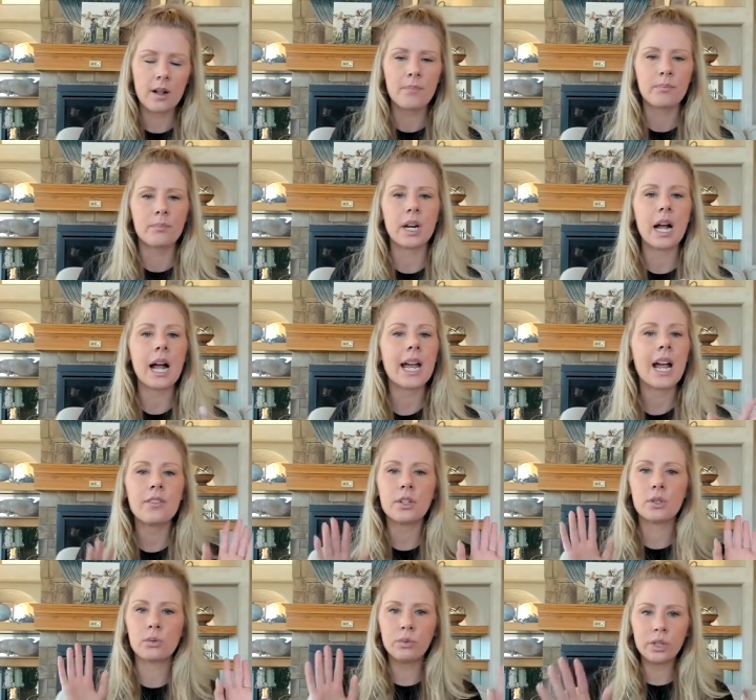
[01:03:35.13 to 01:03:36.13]
But I have
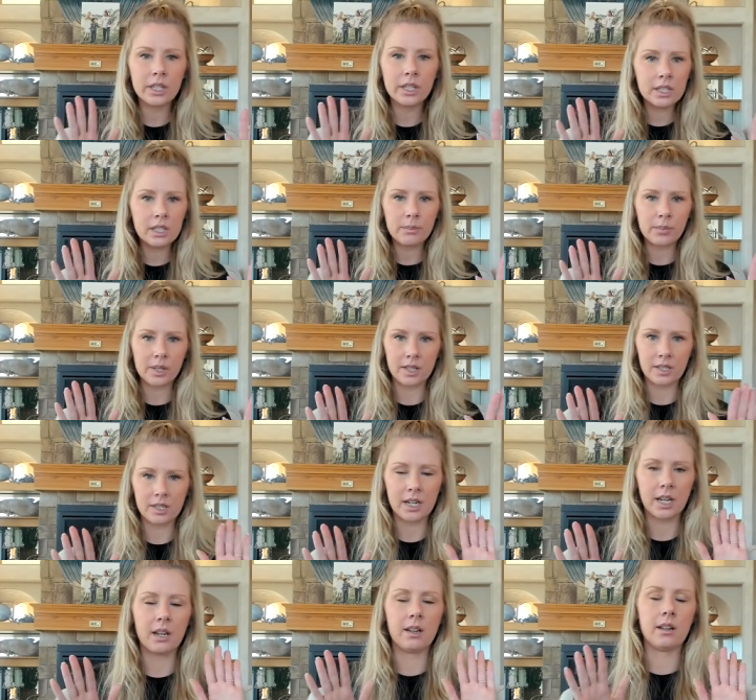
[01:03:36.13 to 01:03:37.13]
this really
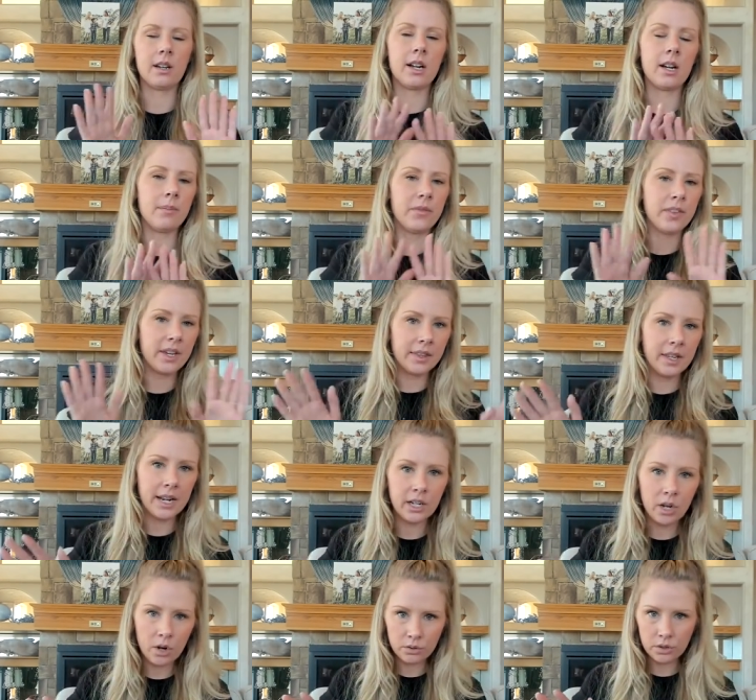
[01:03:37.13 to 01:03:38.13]
simplistic um, thing that I
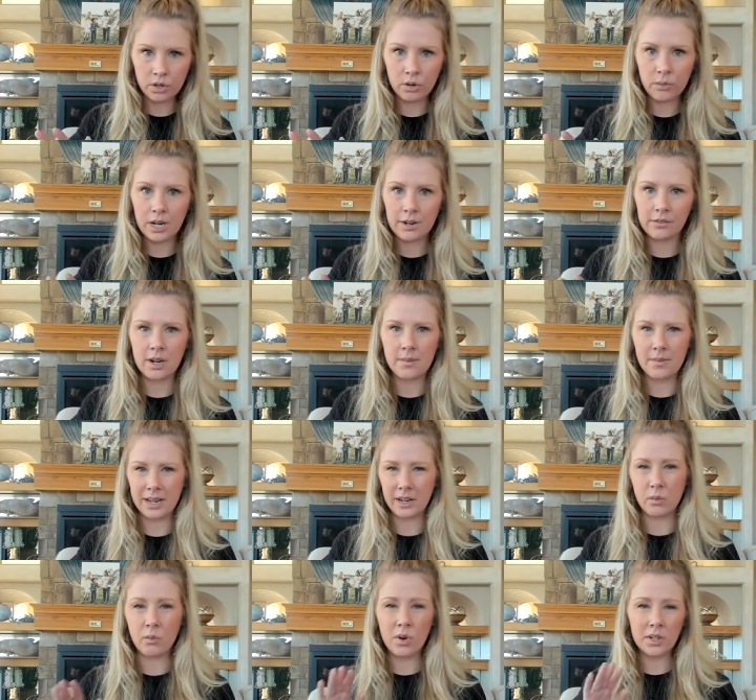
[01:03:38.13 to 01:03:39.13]
go to whenever I'm
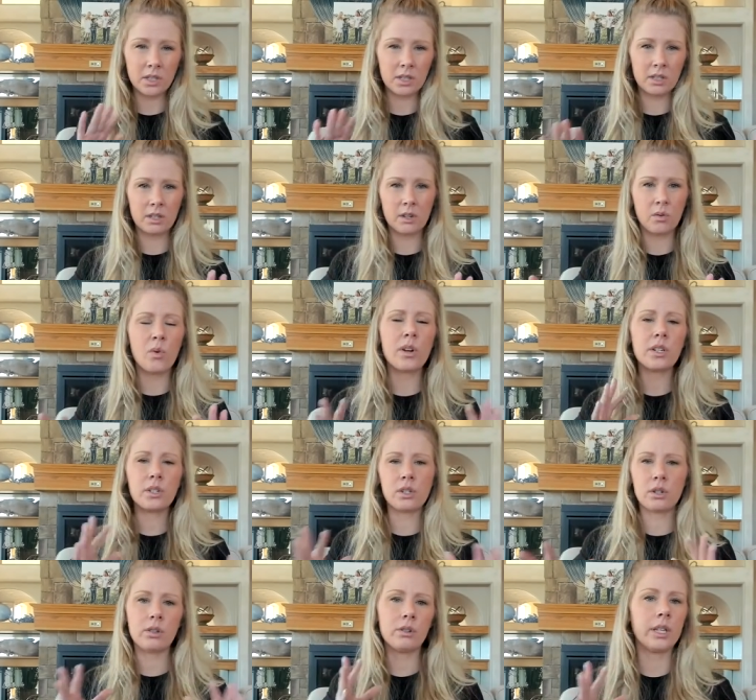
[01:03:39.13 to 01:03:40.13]
like, what's what is
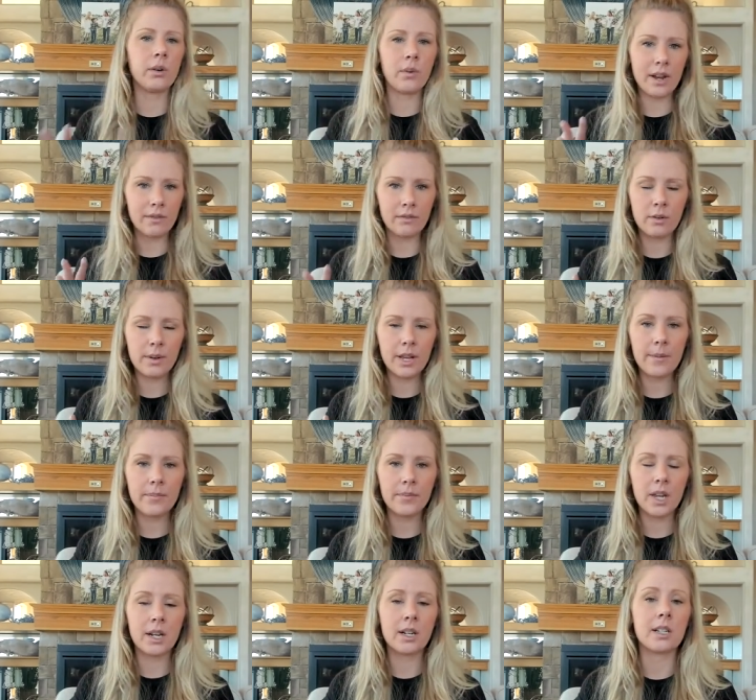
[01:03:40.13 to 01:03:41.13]
truly right for me?
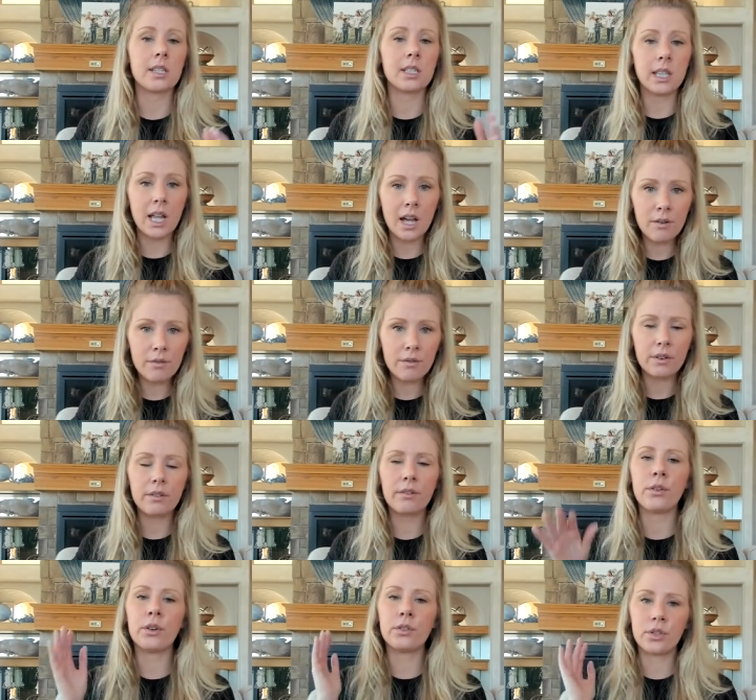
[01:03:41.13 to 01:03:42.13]
And it is love
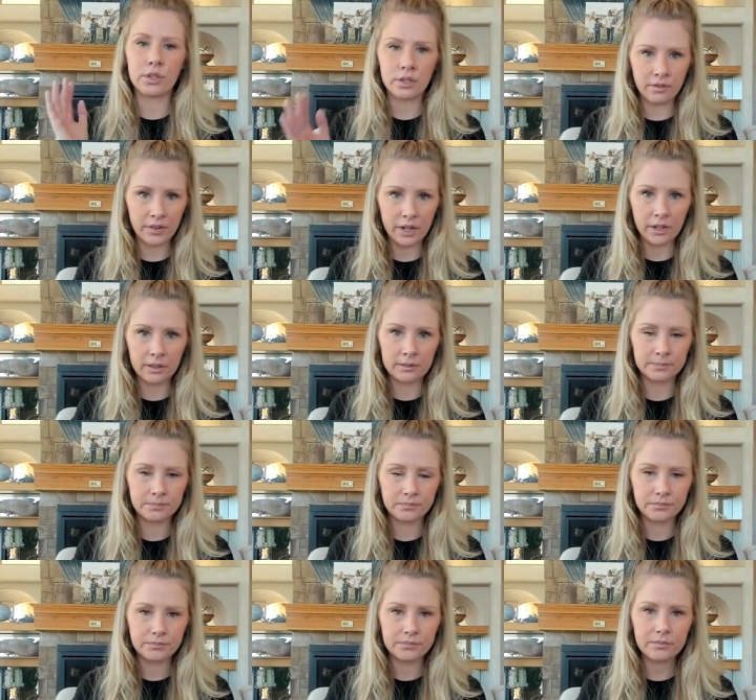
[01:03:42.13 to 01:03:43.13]
versus fear.
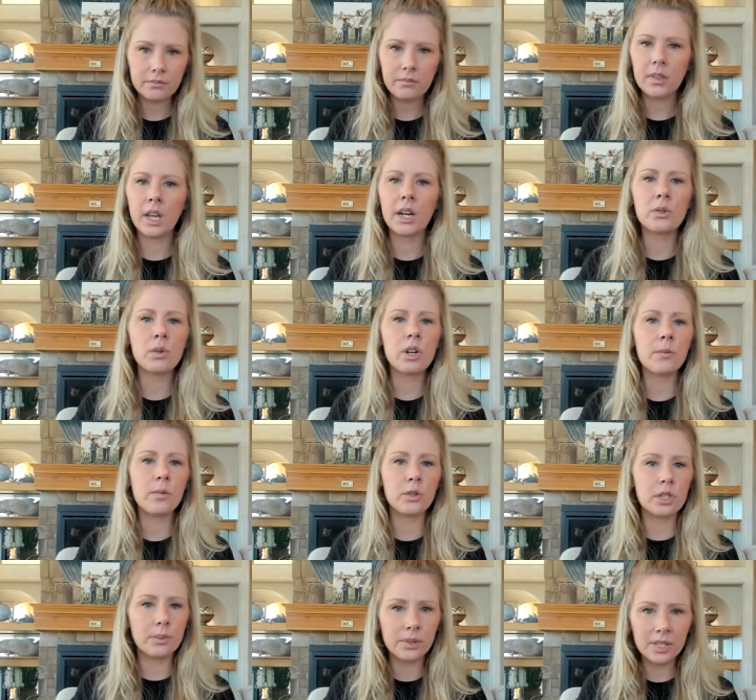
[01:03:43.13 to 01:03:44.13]
It is one of the
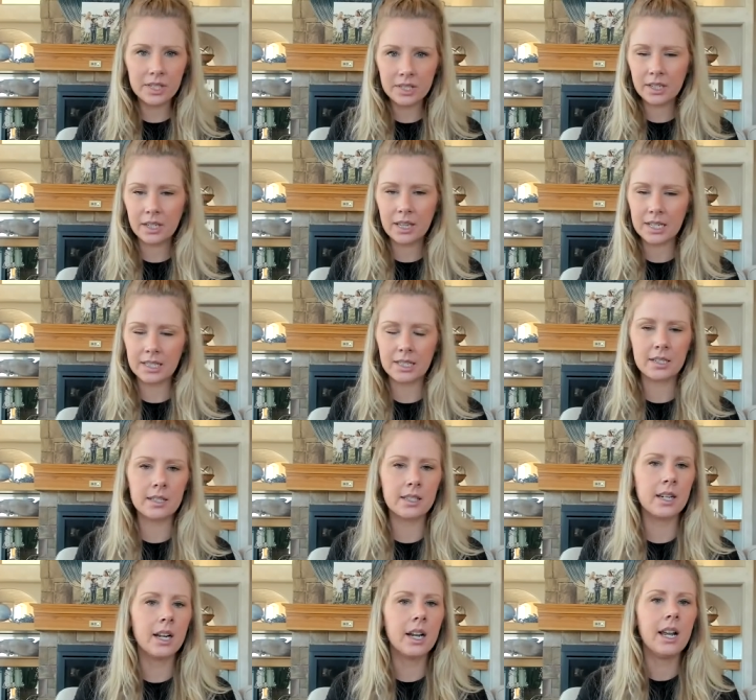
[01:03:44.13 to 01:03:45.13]
most simplistic
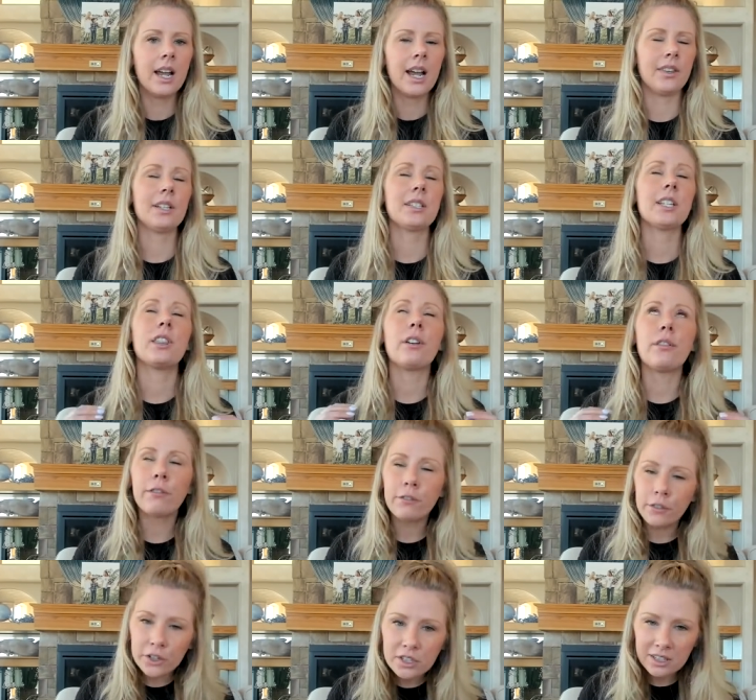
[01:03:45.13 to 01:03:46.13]
lessons I think it's like the
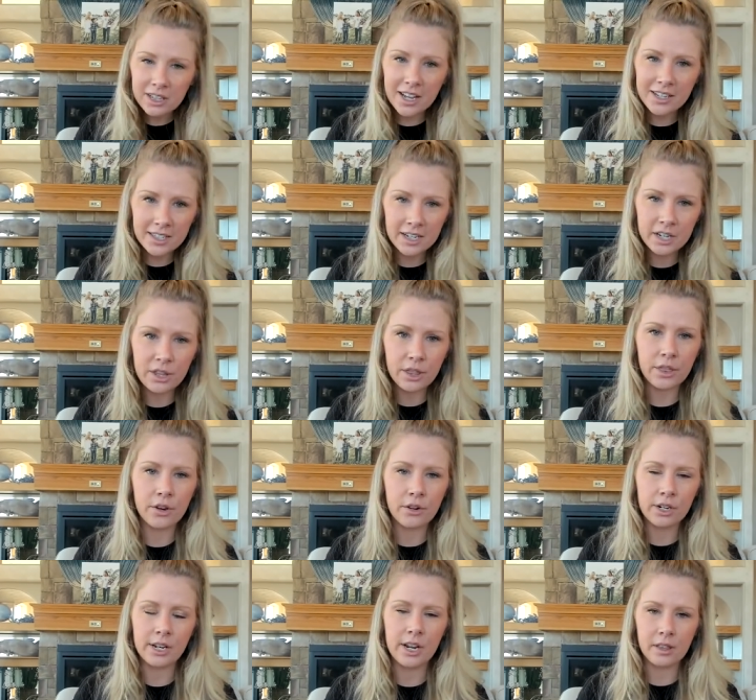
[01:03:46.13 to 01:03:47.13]
first lesson in the
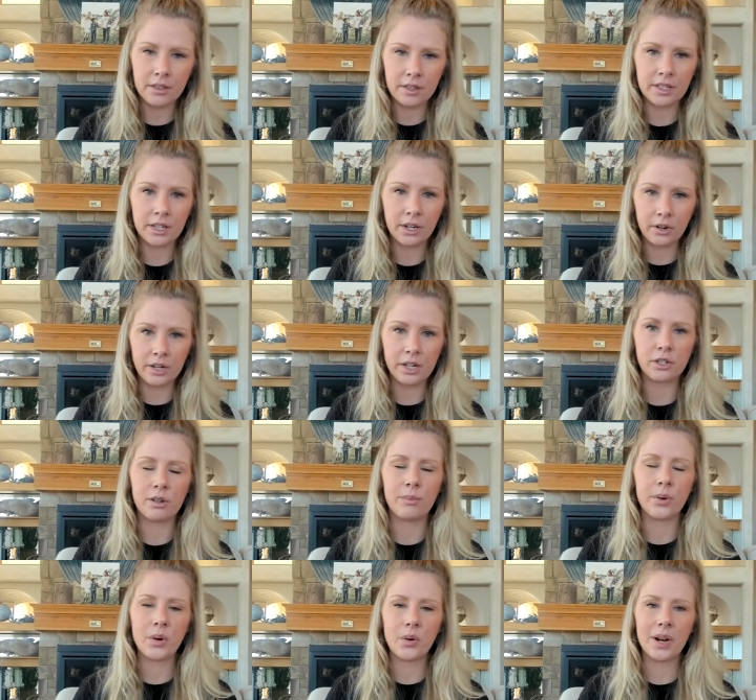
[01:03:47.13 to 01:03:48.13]
30 day authentic creation
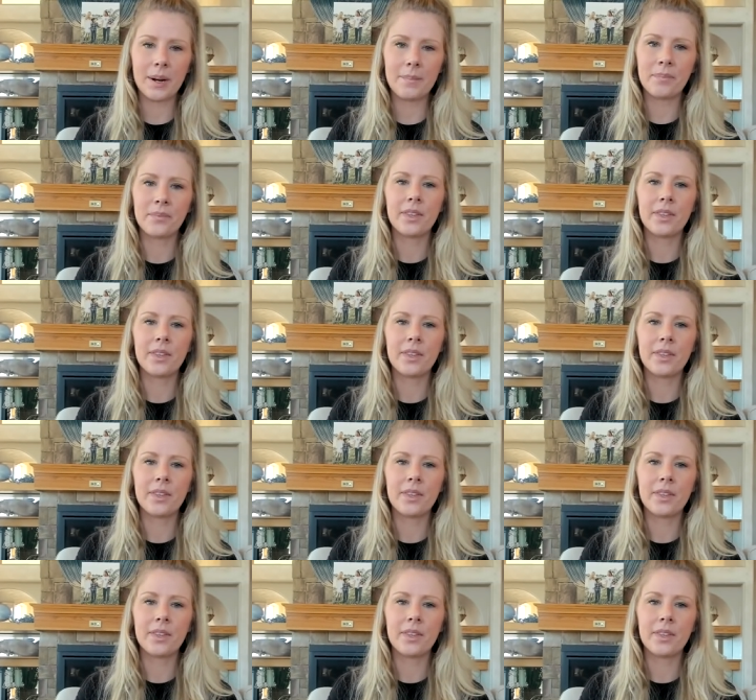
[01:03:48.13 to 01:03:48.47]
program.